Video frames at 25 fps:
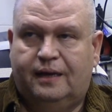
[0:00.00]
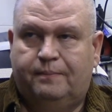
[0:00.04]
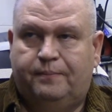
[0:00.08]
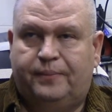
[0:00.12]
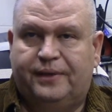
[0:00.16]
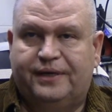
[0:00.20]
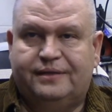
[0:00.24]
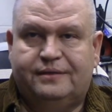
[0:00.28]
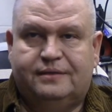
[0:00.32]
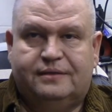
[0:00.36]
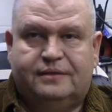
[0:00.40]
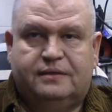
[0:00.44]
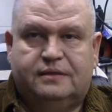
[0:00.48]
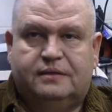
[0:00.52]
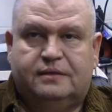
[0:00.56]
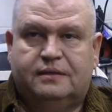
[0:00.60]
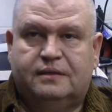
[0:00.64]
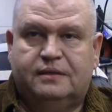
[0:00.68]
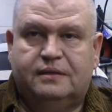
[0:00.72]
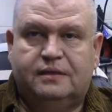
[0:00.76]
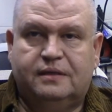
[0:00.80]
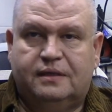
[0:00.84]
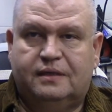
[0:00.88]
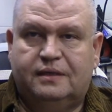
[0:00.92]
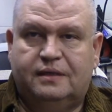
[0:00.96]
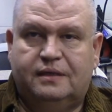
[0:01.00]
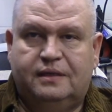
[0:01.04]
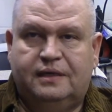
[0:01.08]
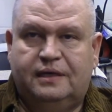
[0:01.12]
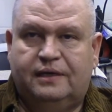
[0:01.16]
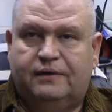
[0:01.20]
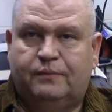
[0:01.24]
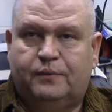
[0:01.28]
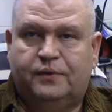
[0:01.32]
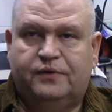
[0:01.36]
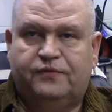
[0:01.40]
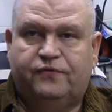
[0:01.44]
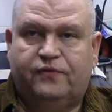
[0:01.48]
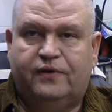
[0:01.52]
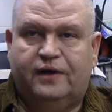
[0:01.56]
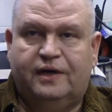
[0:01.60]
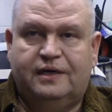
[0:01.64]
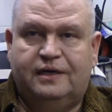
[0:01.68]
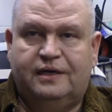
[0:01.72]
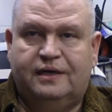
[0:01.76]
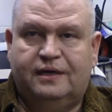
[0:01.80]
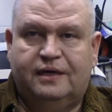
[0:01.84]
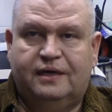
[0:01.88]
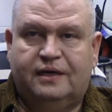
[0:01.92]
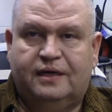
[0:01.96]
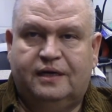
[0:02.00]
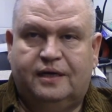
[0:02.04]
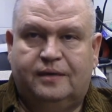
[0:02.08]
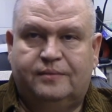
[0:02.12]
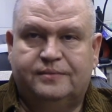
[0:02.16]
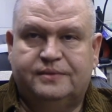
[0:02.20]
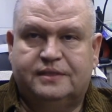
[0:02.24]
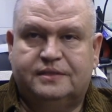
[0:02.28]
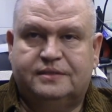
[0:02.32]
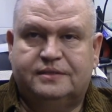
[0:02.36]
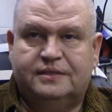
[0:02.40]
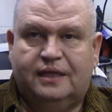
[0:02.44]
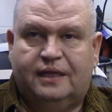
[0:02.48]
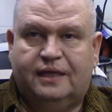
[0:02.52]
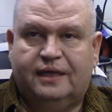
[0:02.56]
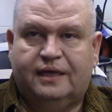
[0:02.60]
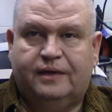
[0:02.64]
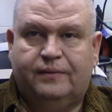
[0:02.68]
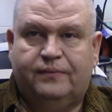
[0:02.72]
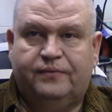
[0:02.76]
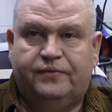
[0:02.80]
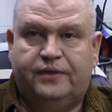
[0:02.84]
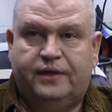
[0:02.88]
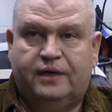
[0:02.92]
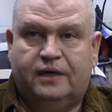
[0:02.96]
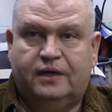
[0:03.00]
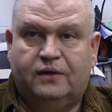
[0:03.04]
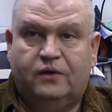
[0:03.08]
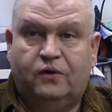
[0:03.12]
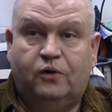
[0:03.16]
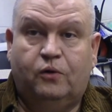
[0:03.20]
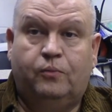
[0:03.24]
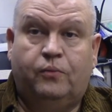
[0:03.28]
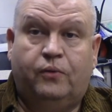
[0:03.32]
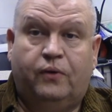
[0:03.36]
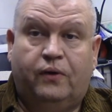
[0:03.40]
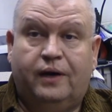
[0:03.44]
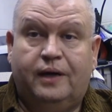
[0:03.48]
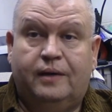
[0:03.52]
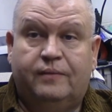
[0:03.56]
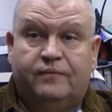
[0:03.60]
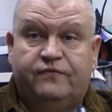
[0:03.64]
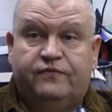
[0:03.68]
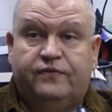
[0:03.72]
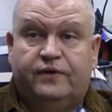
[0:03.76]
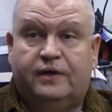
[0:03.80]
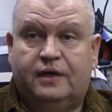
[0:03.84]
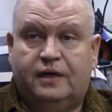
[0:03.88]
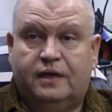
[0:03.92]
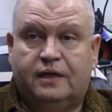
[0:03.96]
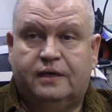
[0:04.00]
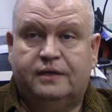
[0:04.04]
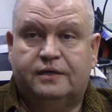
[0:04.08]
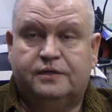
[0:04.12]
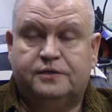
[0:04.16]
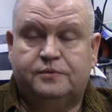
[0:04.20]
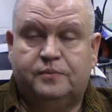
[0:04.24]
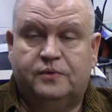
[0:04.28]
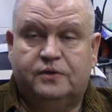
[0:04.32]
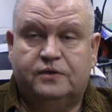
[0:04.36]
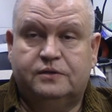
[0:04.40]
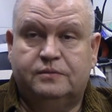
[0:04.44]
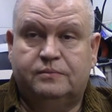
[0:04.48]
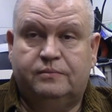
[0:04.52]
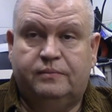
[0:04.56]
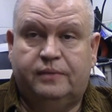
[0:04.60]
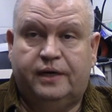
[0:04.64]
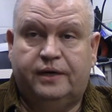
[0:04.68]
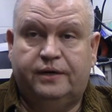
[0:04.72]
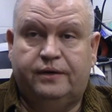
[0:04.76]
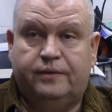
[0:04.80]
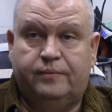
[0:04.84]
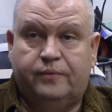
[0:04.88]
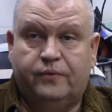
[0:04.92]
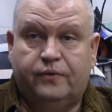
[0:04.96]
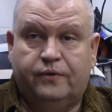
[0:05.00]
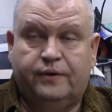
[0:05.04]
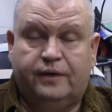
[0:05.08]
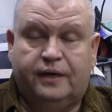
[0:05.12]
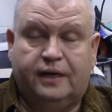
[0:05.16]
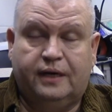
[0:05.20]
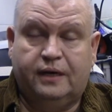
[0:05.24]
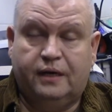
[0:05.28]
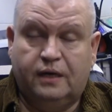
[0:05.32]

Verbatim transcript: But you know, when Friday night comes, it's not like I'm thinking, "Oh boy, I'm finally going to smoke some Bayou Morning."